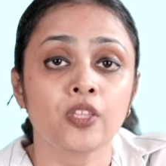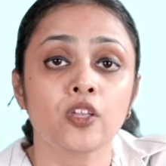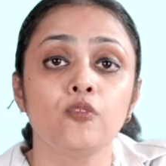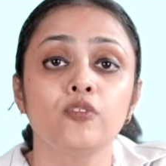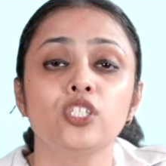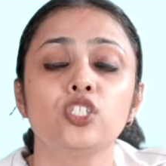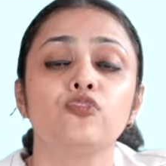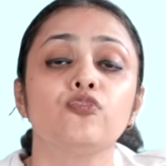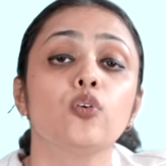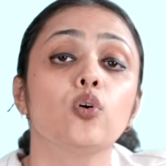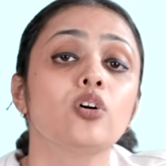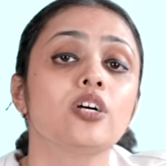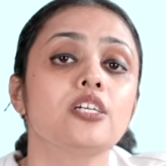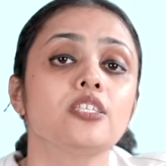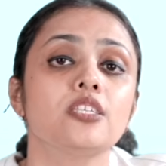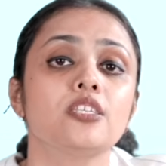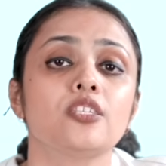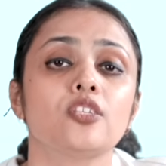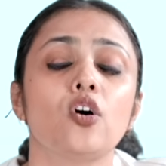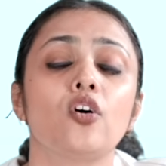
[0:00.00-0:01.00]
which
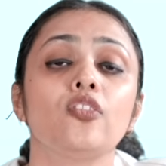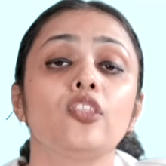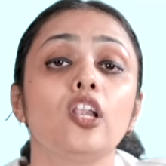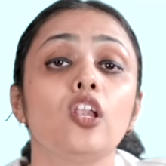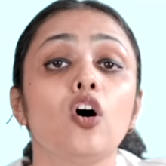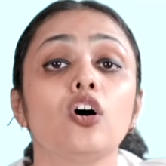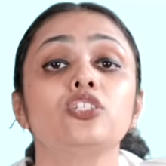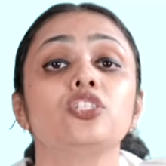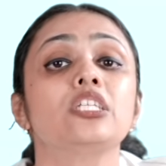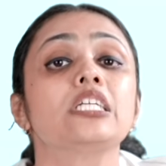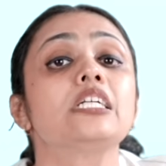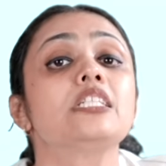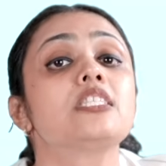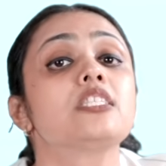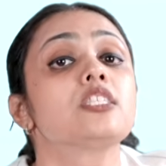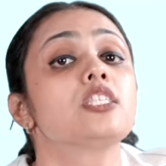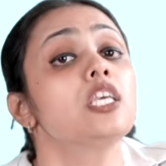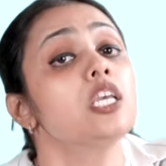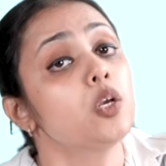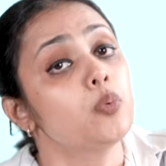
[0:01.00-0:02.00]
focuses on the logical
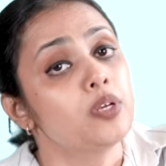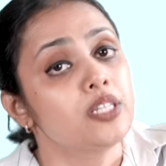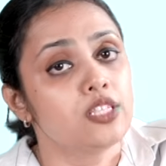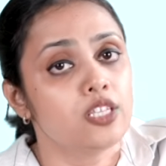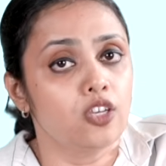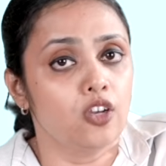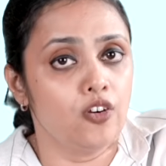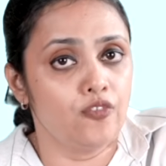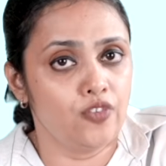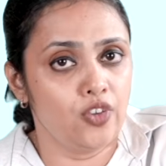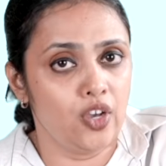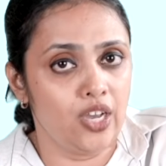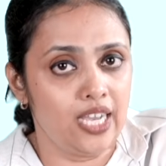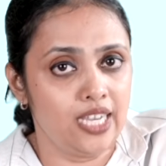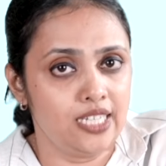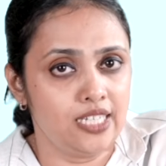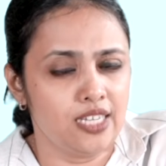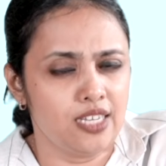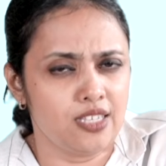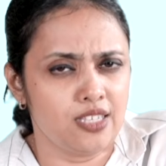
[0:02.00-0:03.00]
sequencing of your
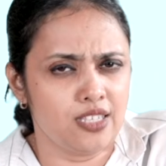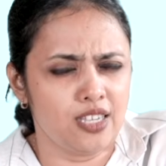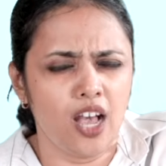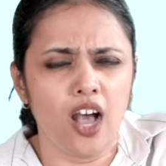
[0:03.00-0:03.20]
ideas,